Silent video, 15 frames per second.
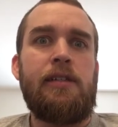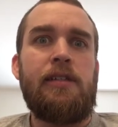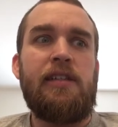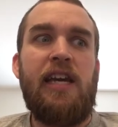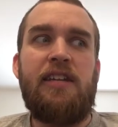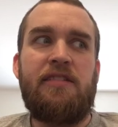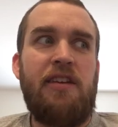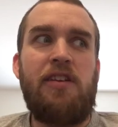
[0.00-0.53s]

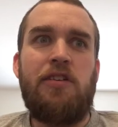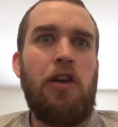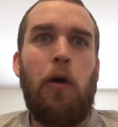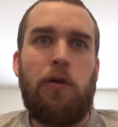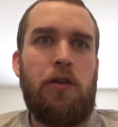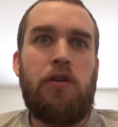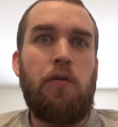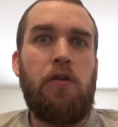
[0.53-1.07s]
They didn't know
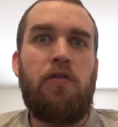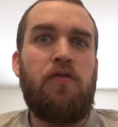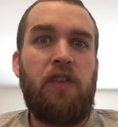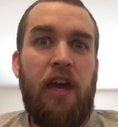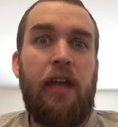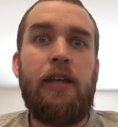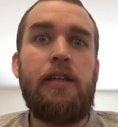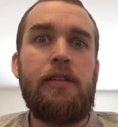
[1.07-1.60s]
what to do with
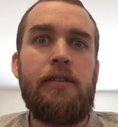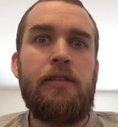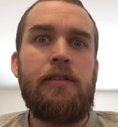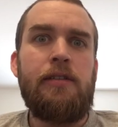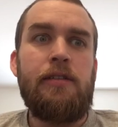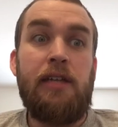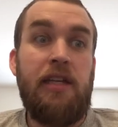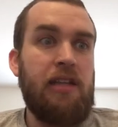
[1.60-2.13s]
Finn,
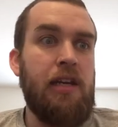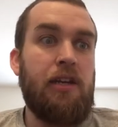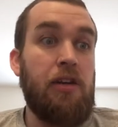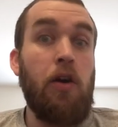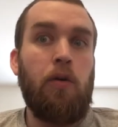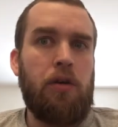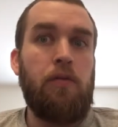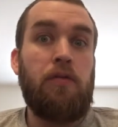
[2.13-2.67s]
they didn't
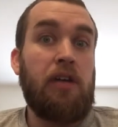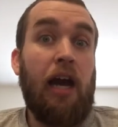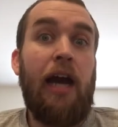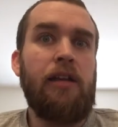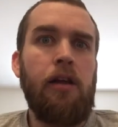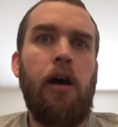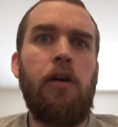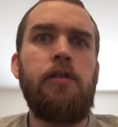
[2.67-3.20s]
know what to do with
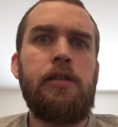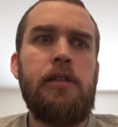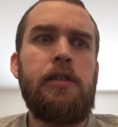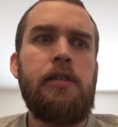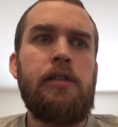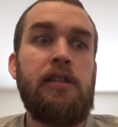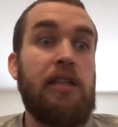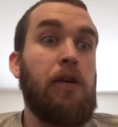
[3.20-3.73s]
Kylo,
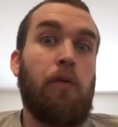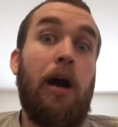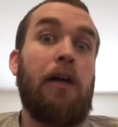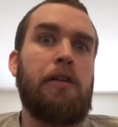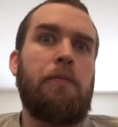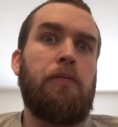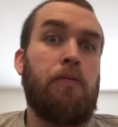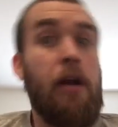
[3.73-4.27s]
and they
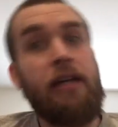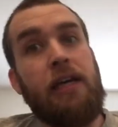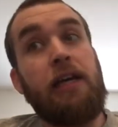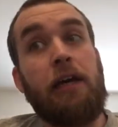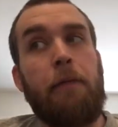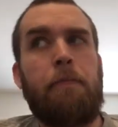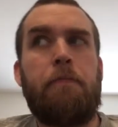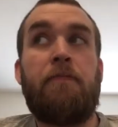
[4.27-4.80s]
wound up
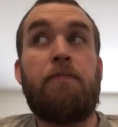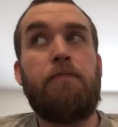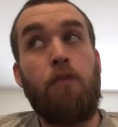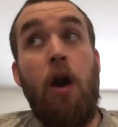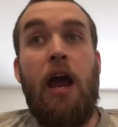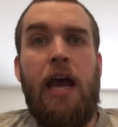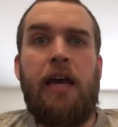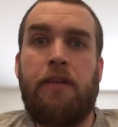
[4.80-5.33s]
wrecking up
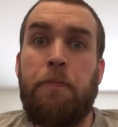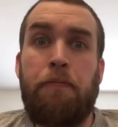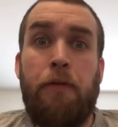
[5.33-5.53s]
Rey in the